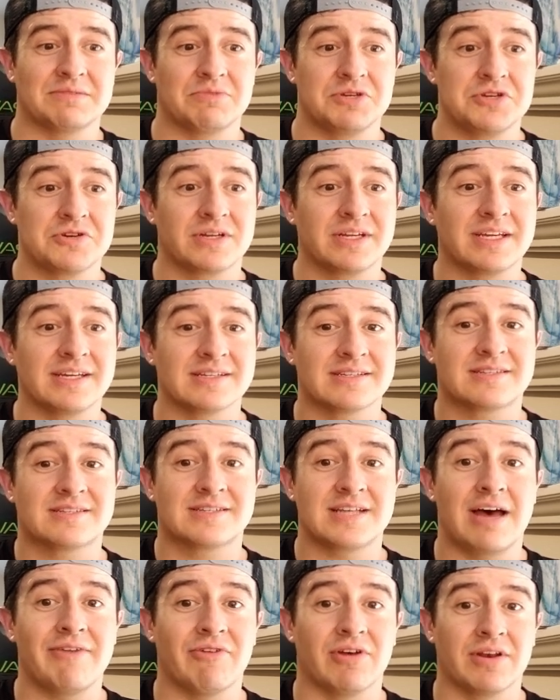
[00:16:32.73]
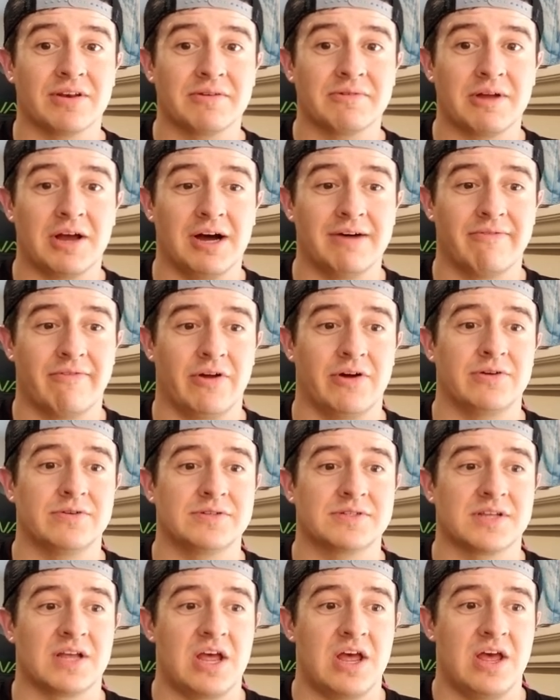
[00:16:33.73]
But you could get 7 of
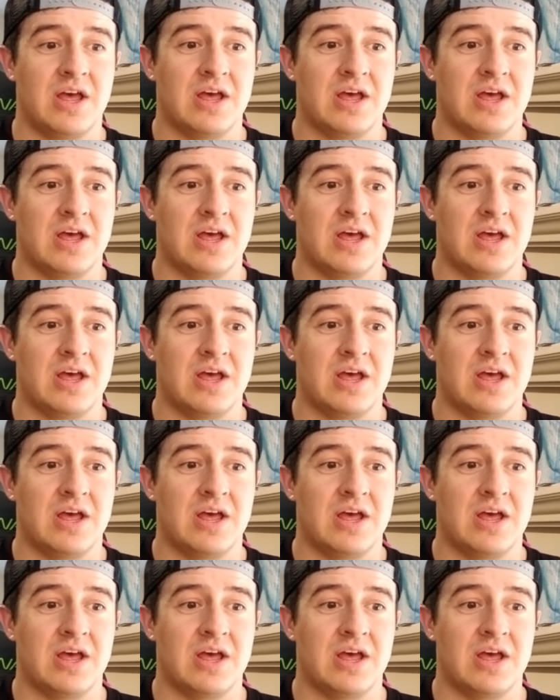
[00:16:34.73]
those